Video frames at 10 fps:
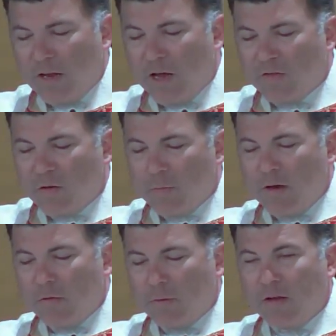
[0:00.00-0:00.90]
Augustine
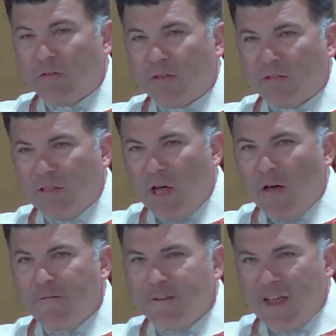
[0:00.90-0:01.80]
means when he says,
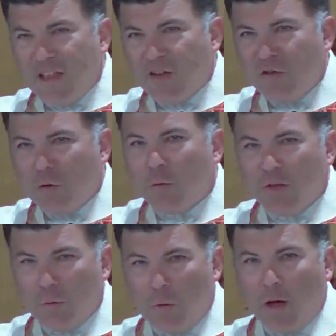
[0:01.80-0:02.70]
love and then do
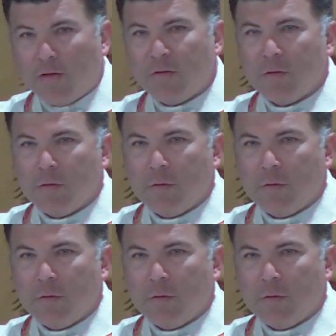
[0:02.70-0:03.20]
what you want.